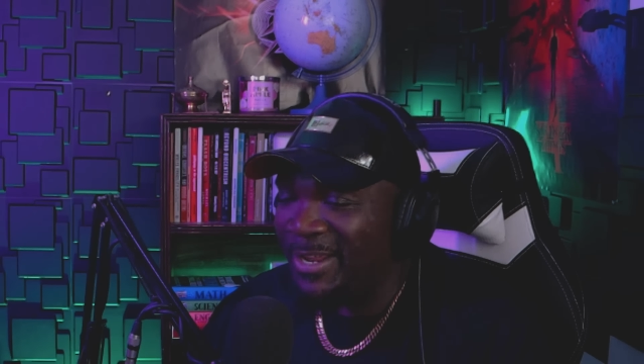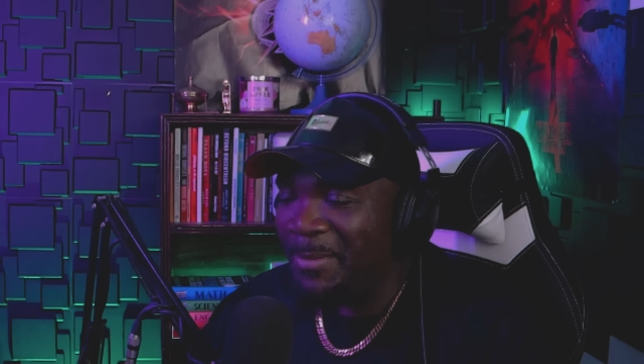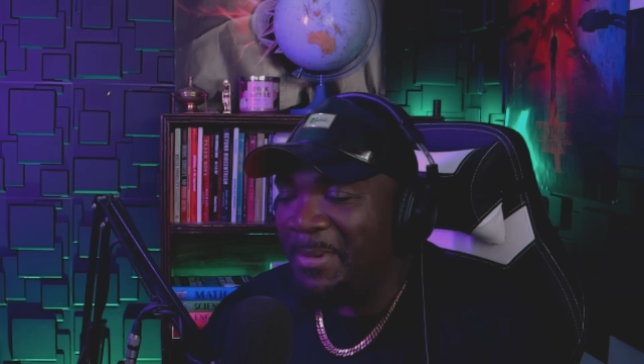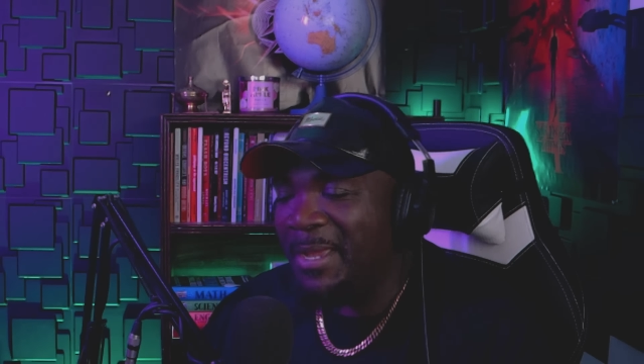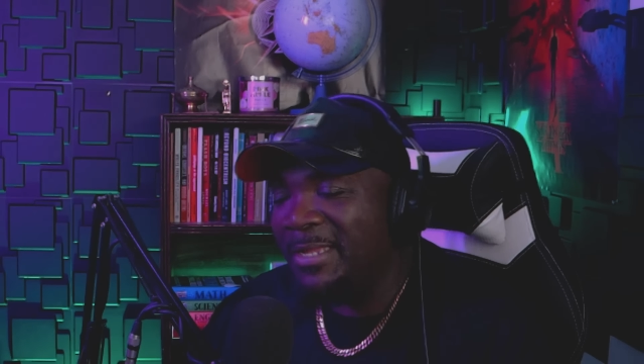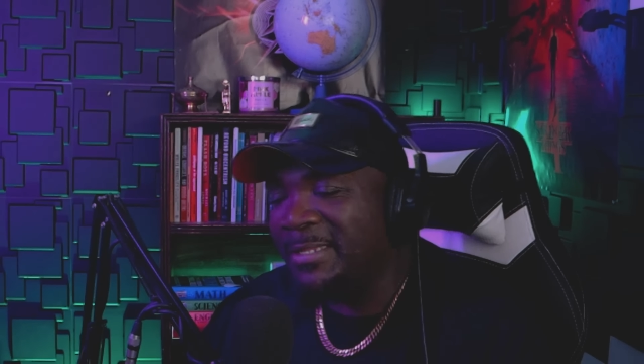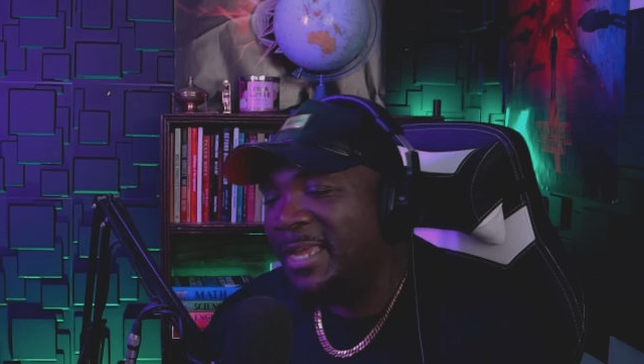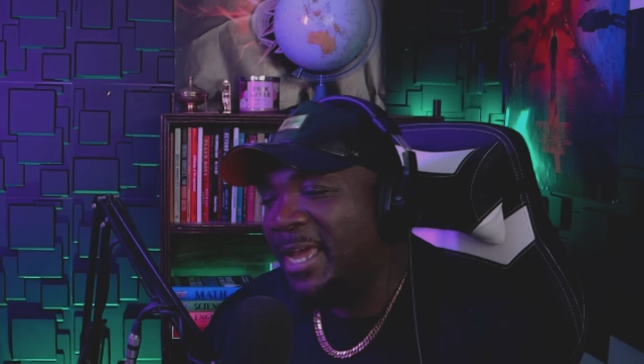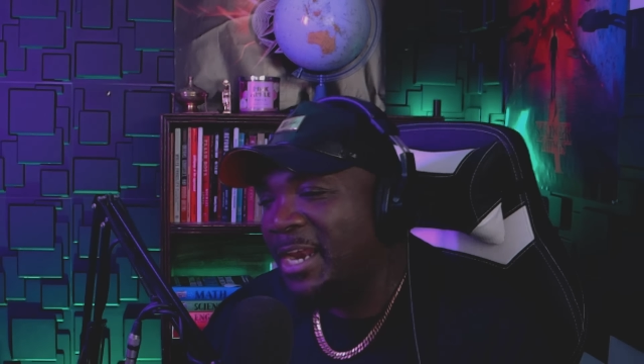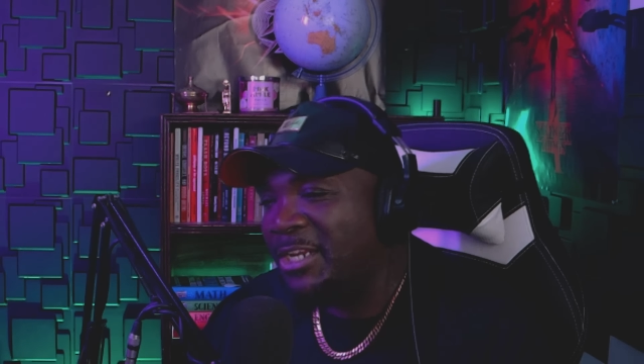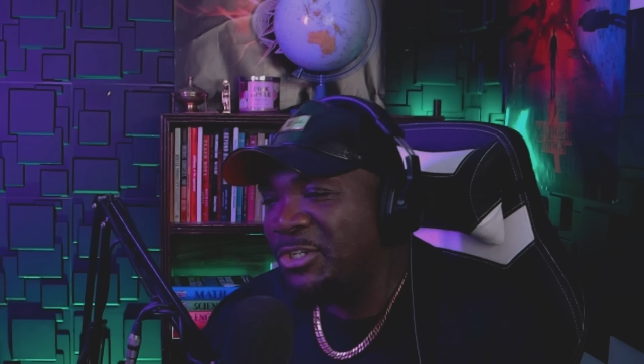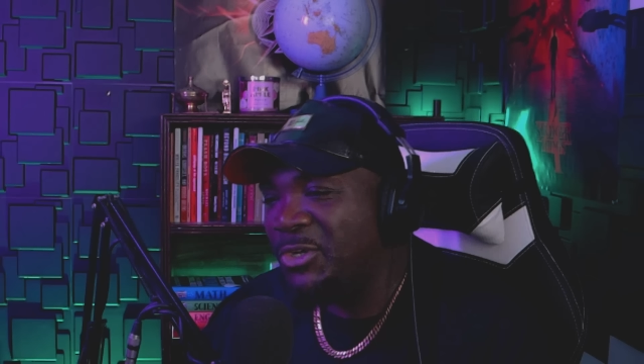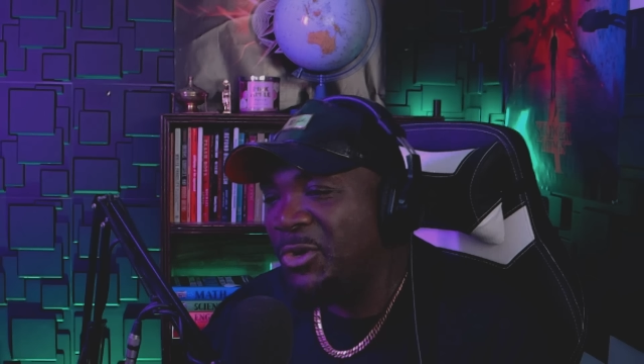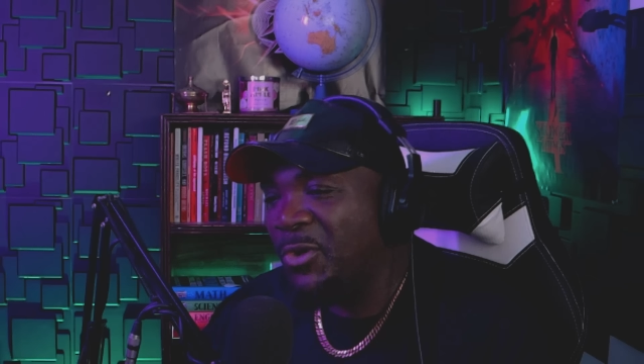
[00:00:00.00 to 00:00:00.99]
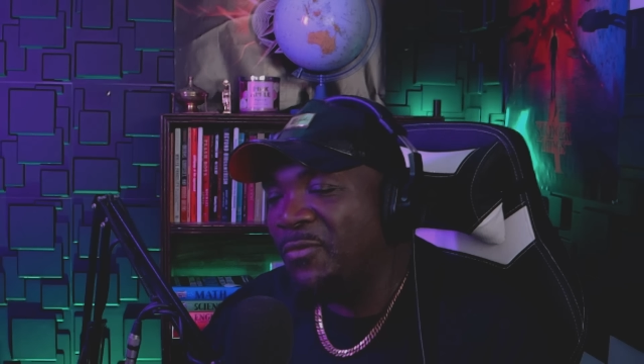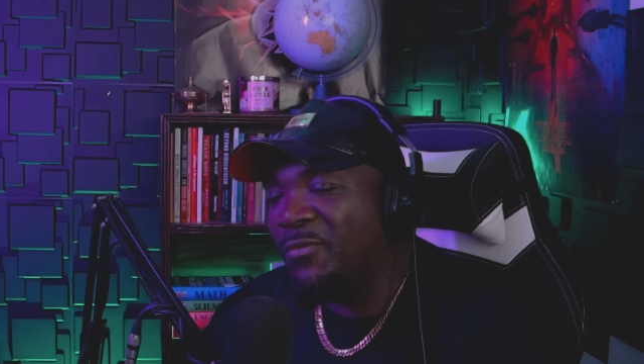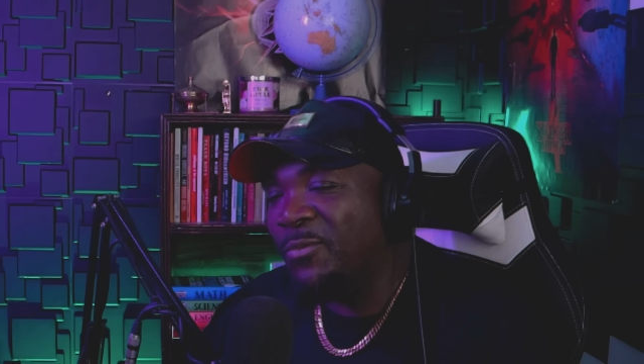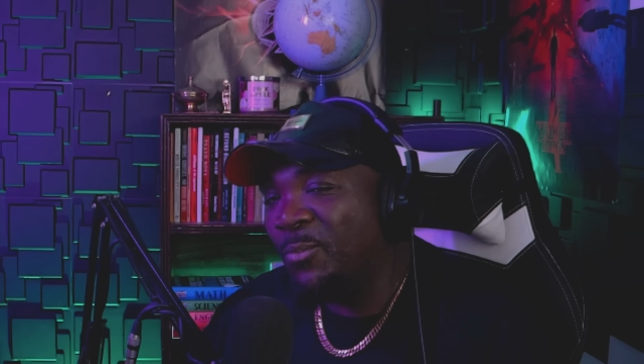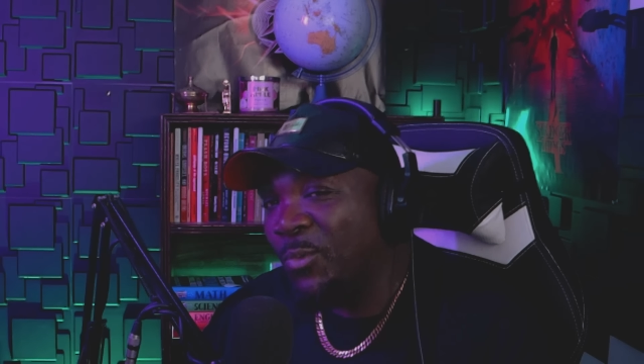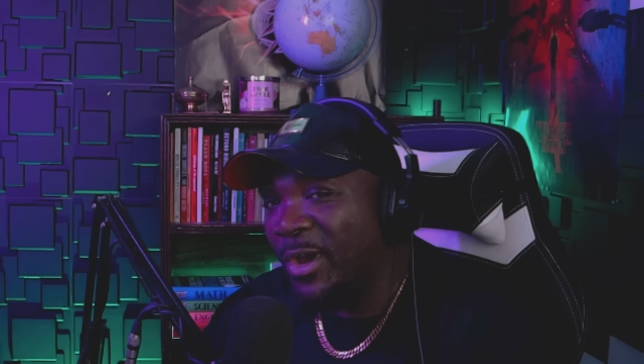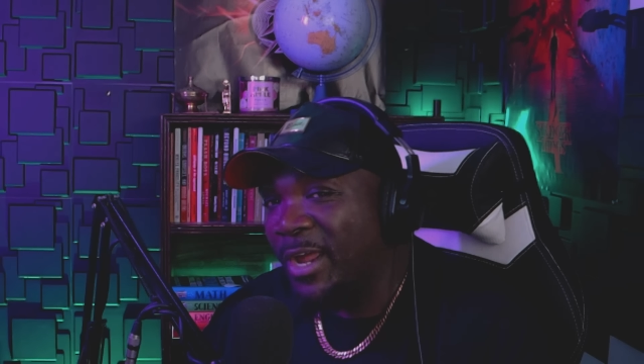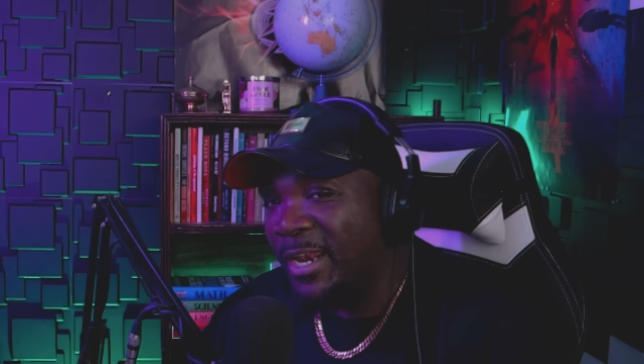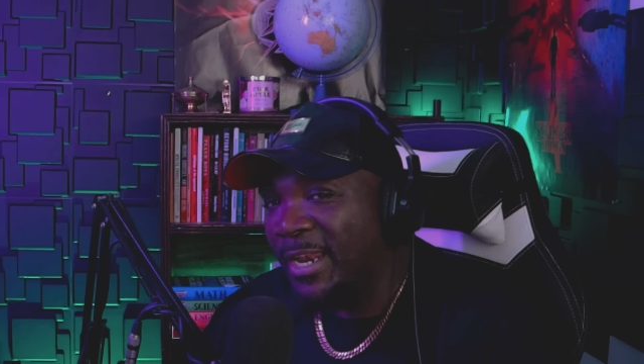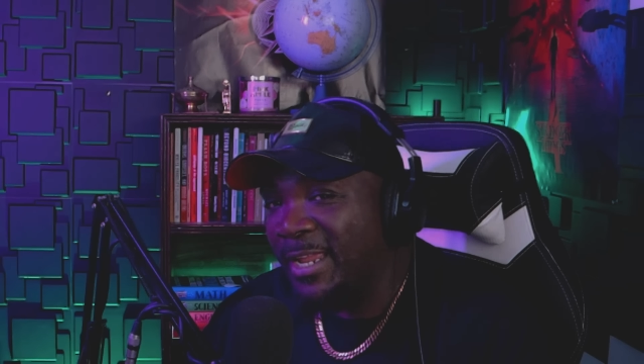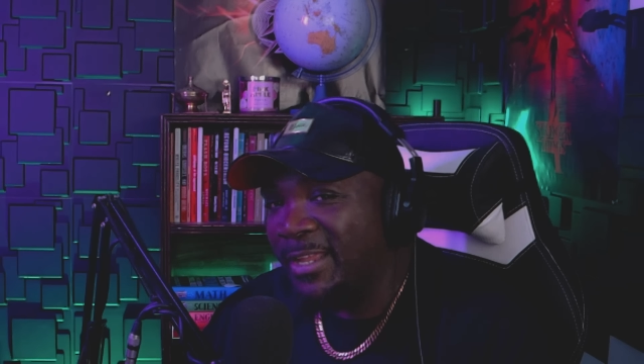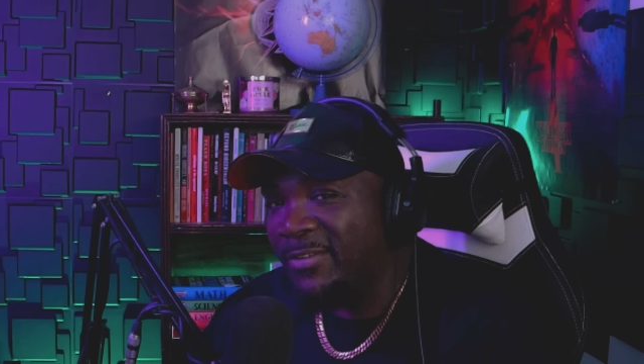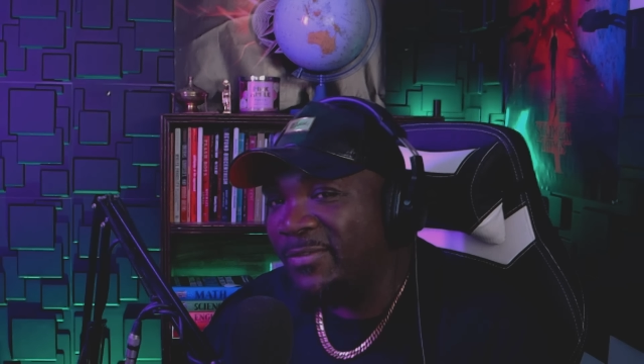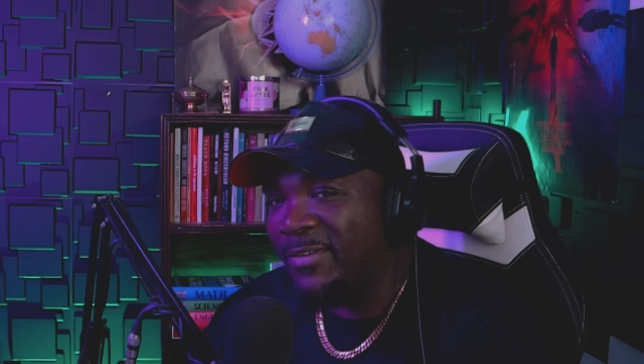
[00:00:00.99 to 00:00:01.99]
because how did you go from one
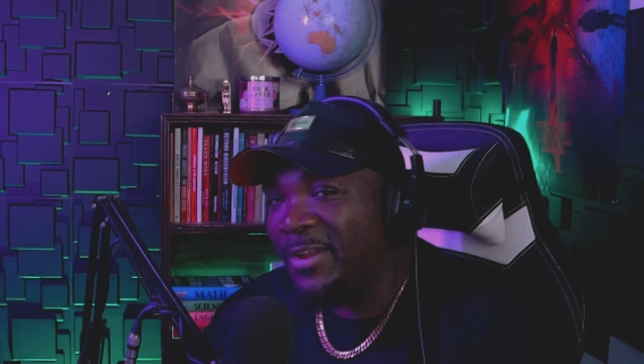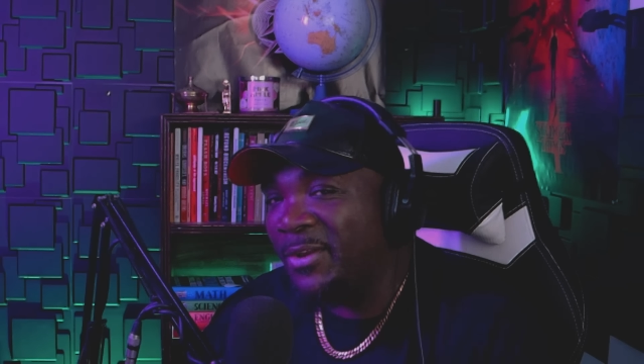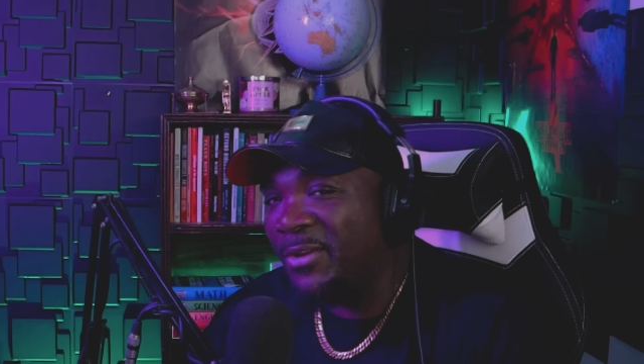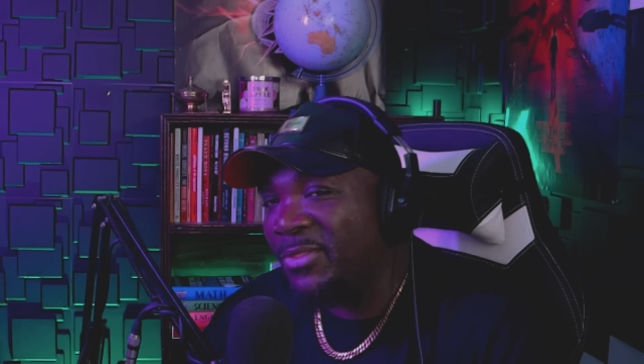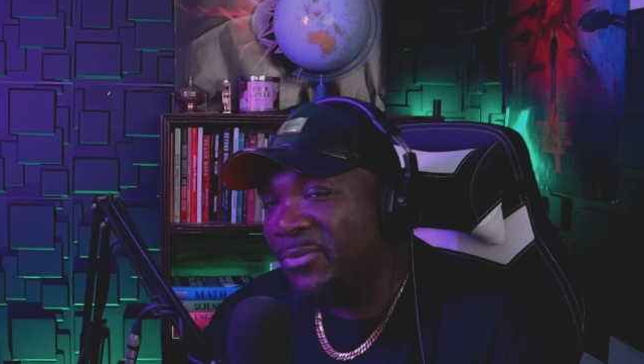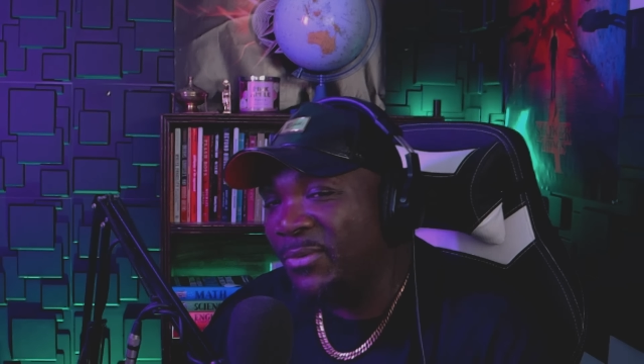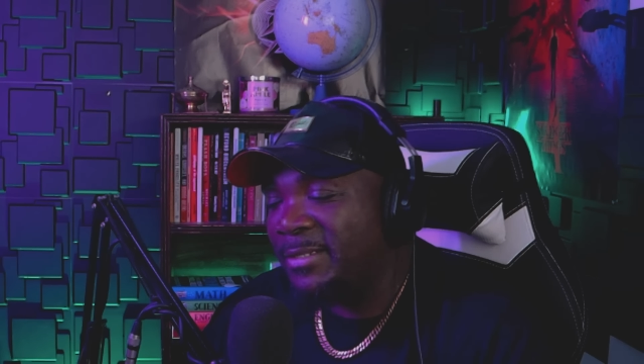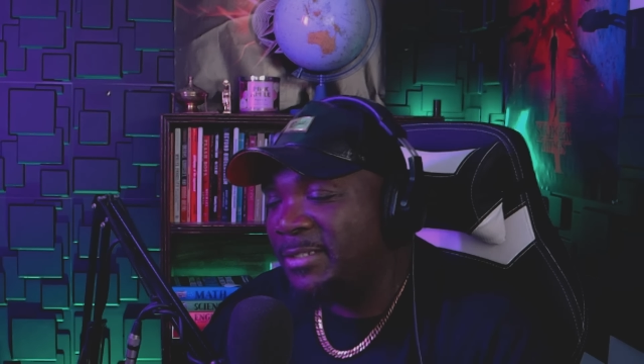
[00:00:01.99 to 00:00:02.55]
lens flare to three?